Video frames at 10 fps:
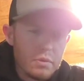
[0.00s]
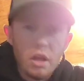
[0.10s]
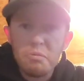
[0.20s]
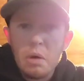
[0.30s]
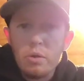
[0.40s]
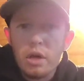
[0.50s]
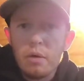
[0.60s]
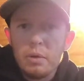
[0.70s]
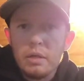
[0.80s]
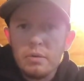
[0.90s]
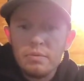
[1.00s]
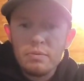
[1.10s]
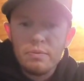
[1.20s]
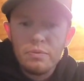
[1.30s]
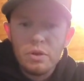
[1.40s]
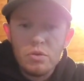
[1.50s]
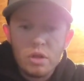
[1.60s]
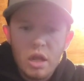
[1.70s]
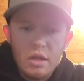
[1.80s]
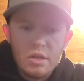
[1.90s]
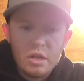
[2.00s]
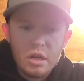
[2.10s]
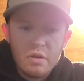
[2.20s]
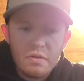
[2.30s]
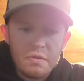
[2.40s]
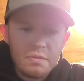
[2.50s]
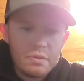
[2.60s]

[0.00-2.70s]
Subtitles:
both companies. Use a lot of stuff.